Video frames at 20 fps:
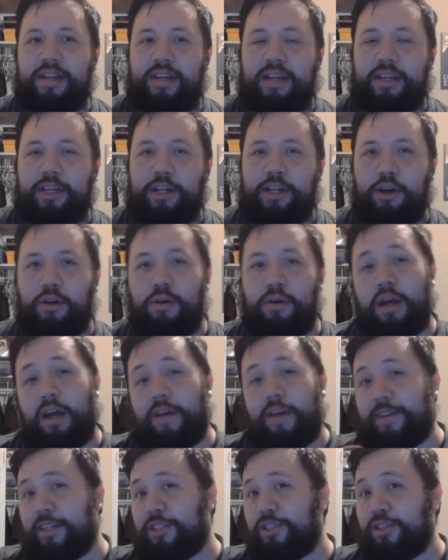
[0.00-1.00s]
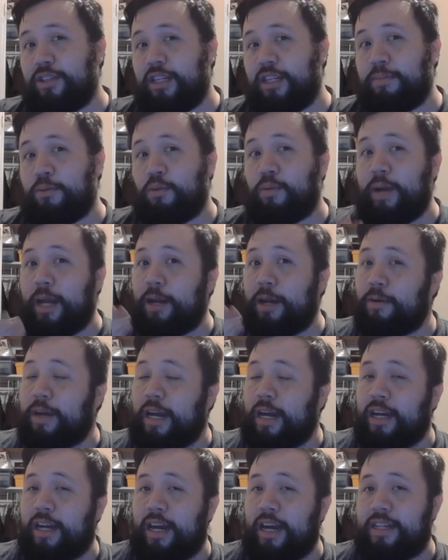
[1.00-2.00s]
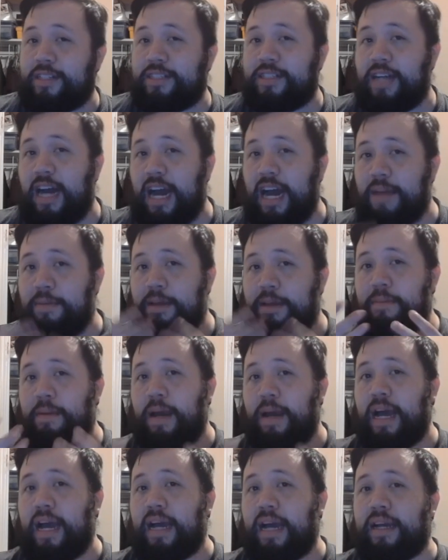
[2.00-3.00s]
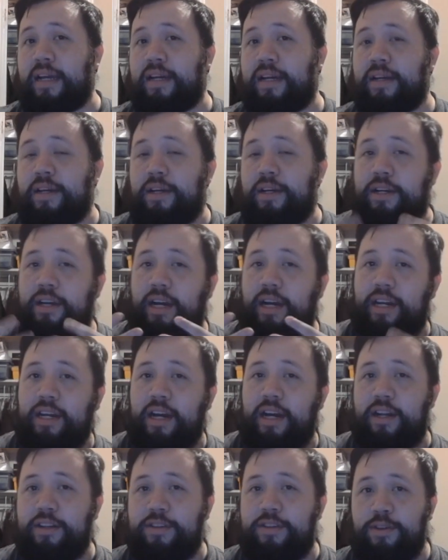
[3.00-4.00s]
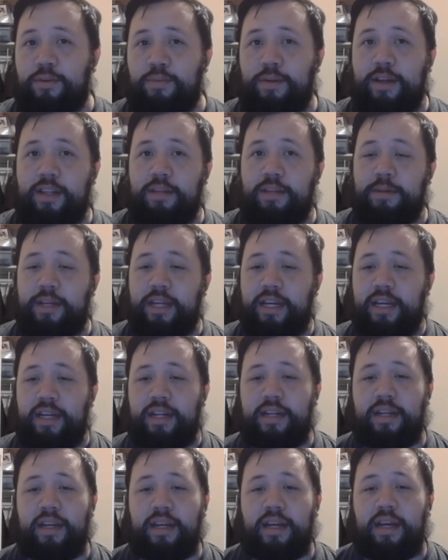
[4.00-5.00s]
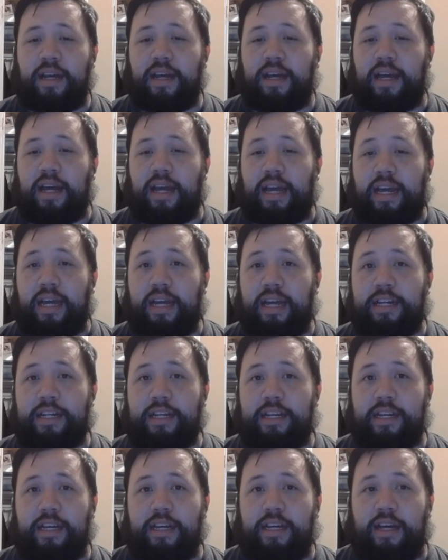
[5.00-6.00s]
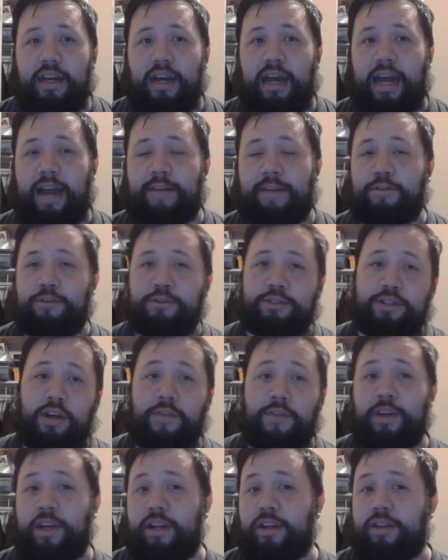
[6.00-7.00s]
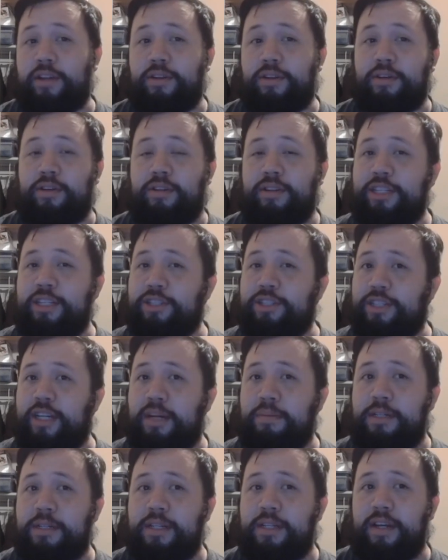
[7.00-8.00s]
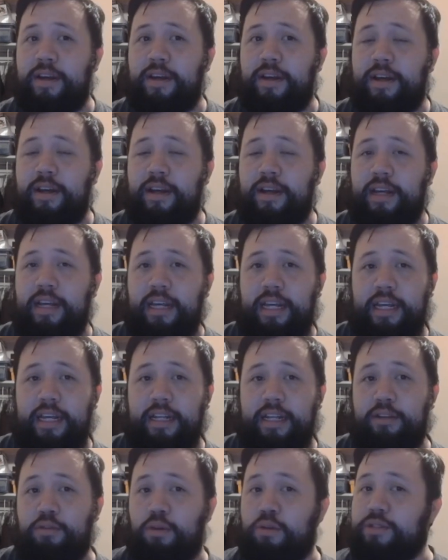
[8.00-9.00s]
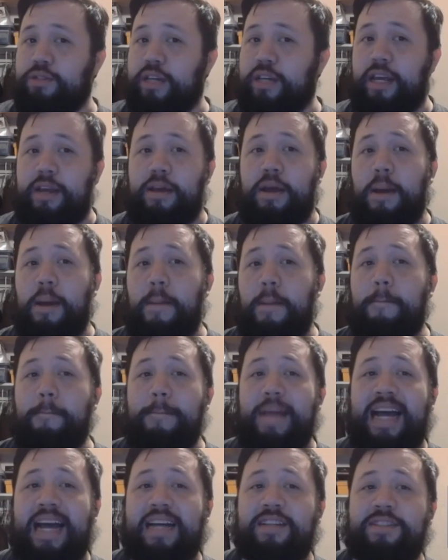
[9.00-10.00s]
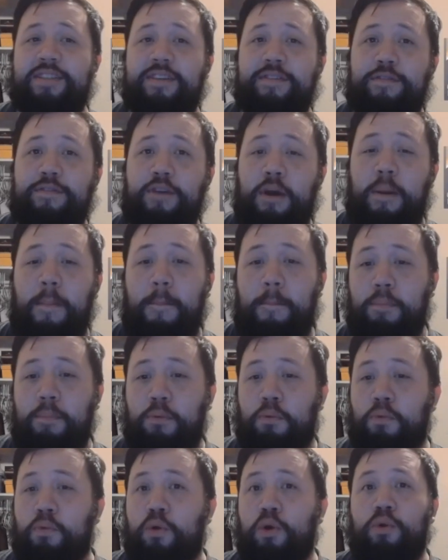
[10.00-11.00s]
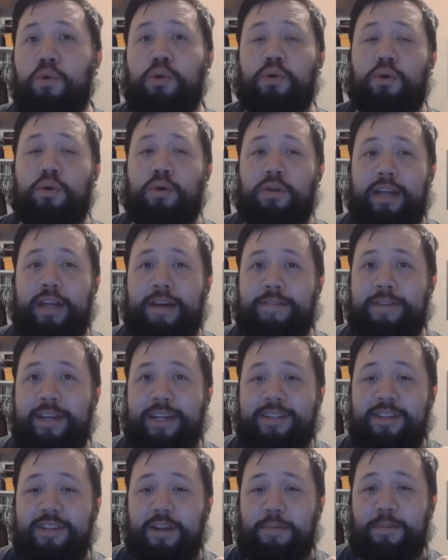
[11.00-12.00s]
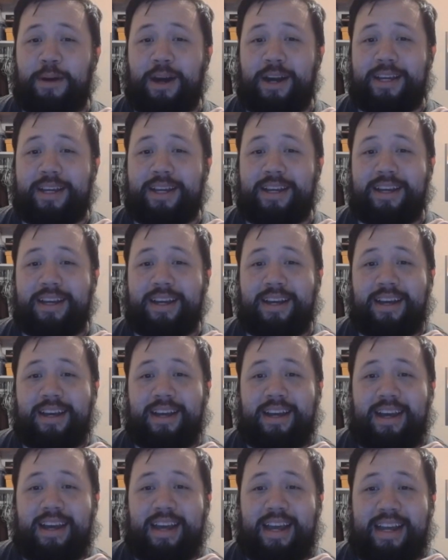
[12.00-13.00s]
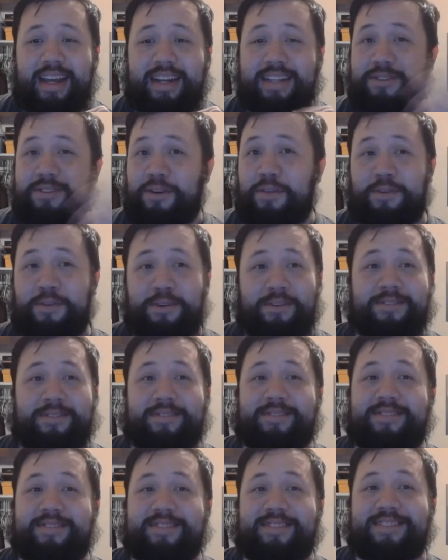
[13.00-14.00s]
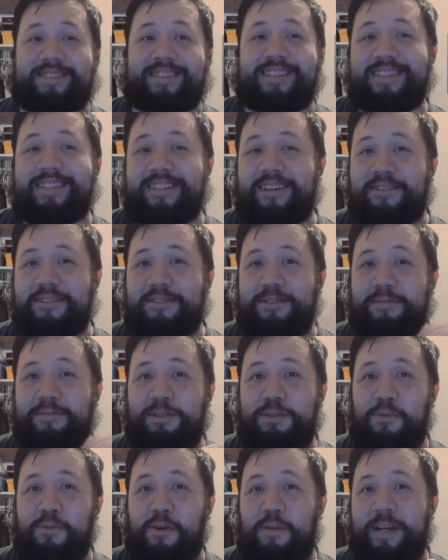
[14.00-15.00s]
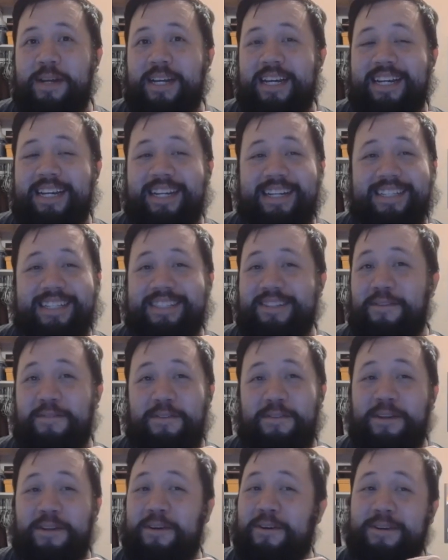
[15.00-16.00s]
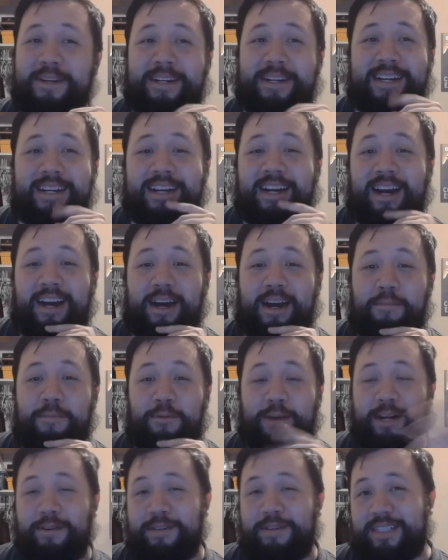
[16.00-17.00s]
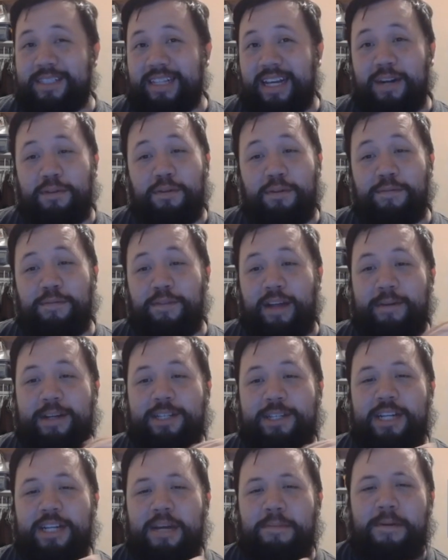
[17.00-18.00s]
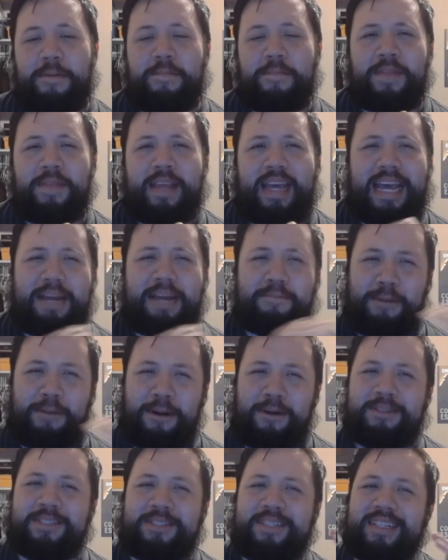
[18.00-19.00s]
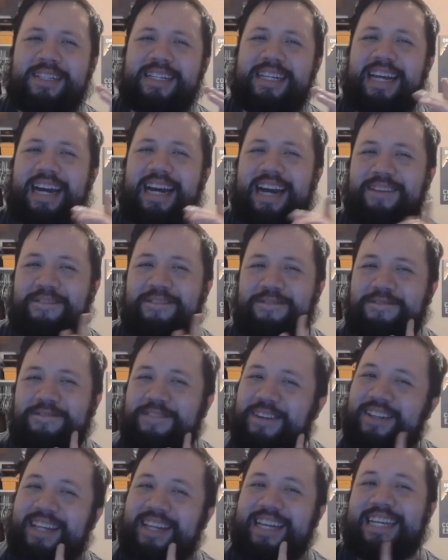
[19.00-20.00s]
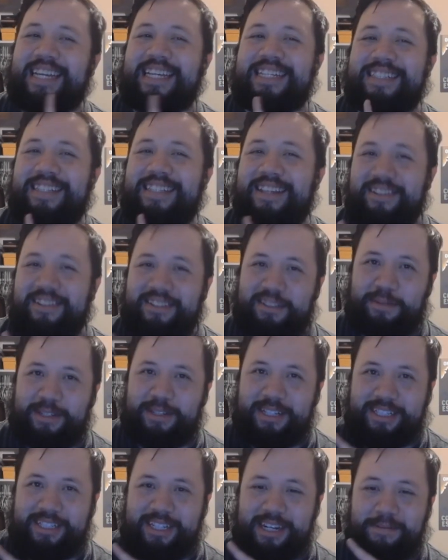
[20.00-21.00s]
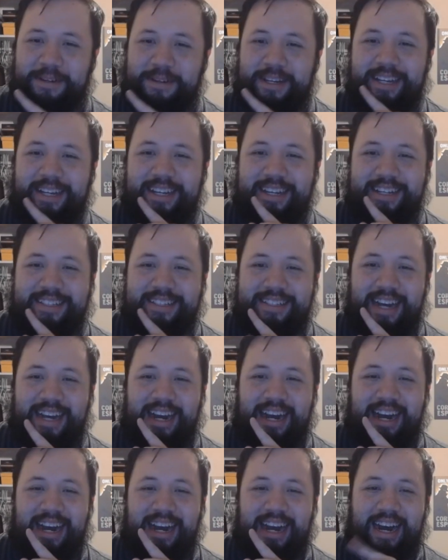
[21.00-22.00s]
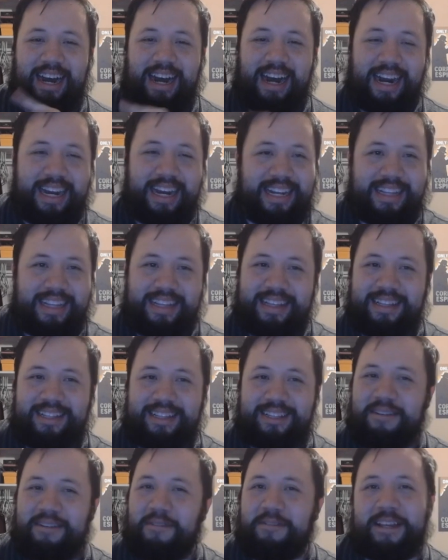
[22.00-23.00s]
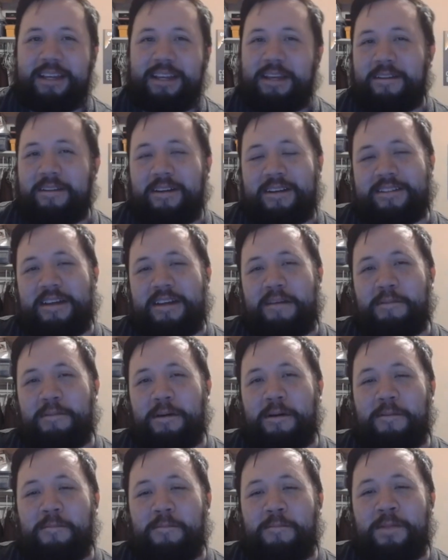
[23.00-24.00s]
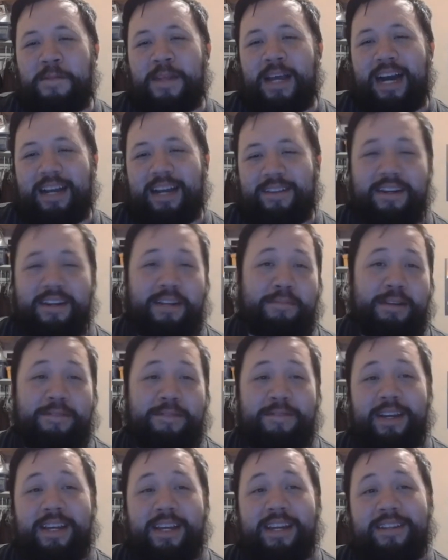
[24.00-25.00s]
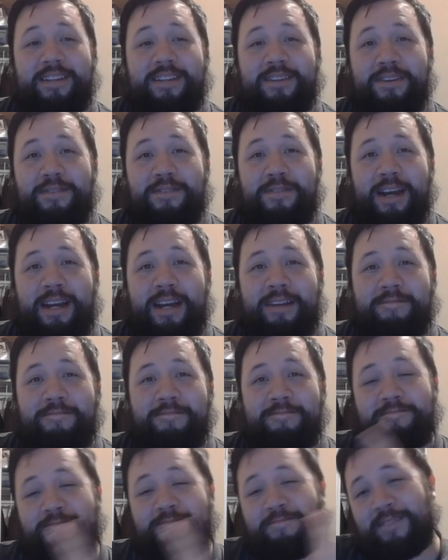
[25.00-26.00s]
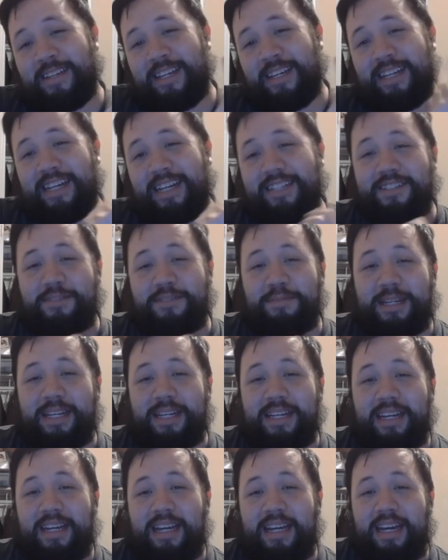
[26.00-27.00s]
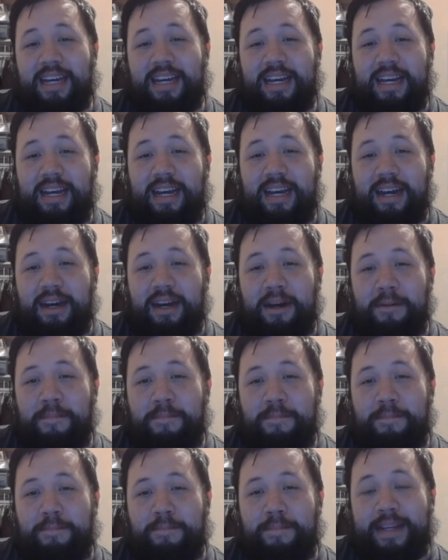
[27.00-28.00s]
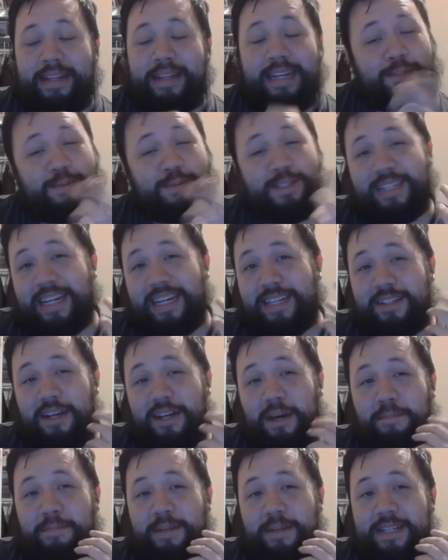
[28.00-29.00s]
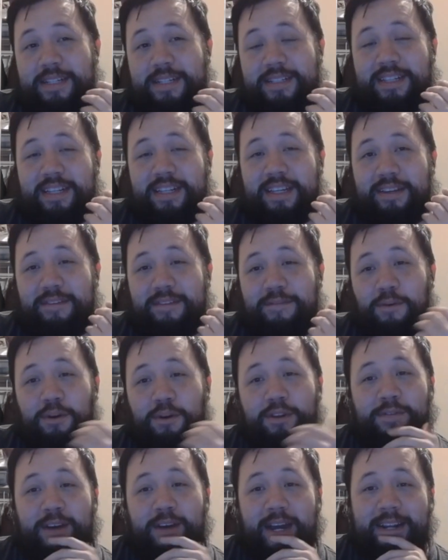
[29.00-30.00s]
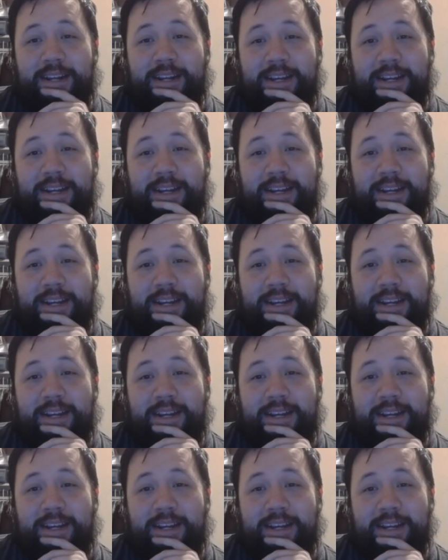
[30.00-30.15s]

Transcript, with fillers: You know, eventually Moreno kind of got his timing back, kind of got into the rhythm again. And after stuffing another clinch attempt, he throws a massive, brutal left kick to the body and it's over. You know, some swarming, it's over though. Uh, Moreno is the interim flyweight champ, and personally, I feel like he's the undisputed champ because I don't think he lost that belt. I thought he beat Figgy in the third fight. That's just me. Um, and that's what's next up is the fourth fight.